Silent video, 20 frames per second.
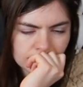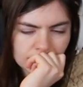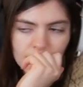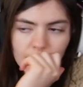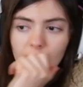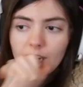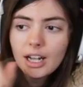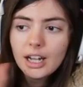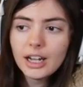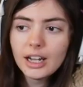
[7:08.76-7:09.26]

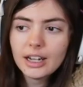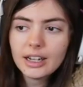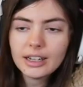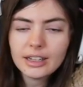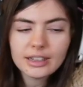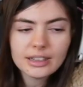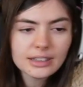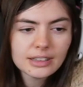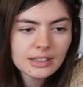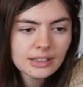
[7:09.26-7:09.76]

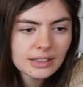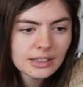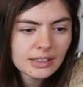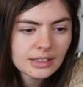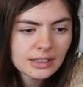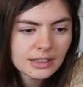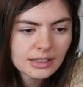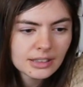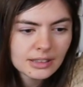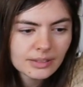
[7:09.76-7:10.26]
Ah!
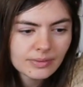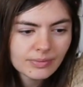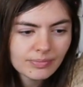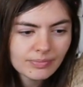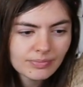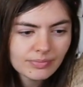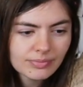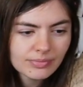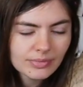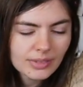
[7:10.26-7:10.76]

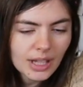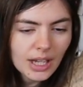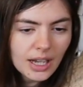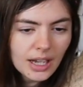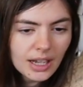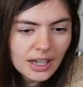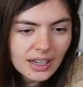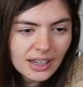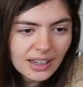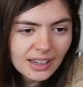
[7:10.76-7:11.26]

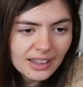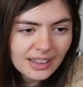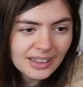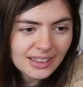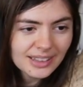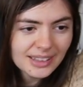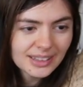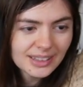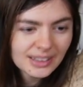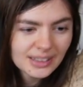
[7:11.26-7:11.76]

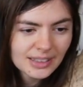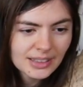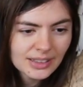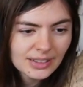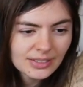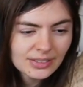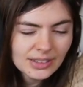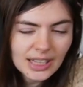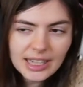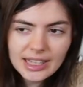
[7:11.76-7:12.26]
Ah!
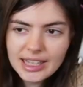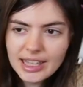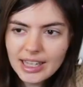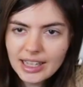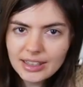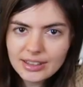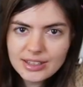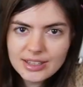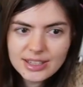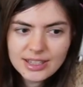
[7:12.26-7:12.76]
They
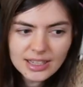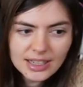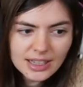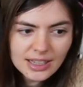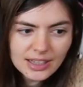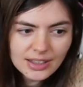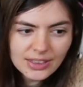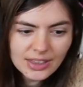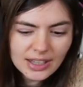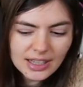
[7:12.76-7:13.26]
can't
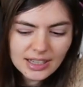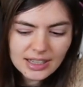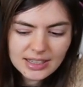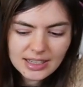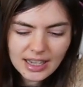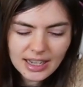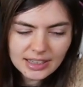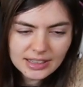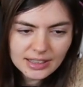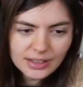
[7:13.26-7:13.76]
see things
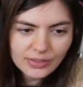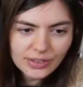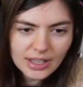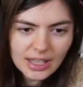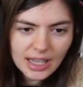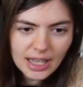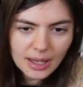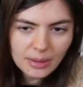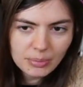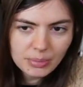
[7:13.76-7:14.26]
actively
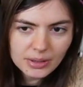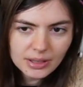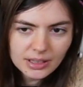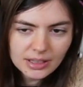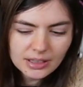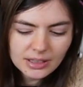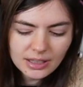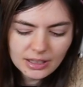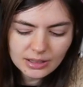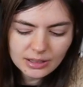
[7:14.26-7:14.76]

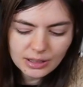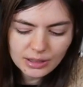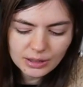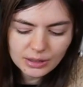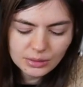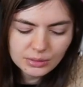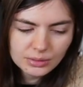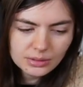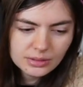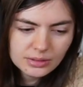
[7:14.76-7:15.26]
happening.
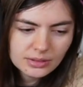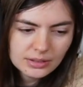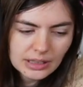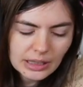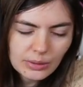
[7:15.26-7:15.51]
Hello? They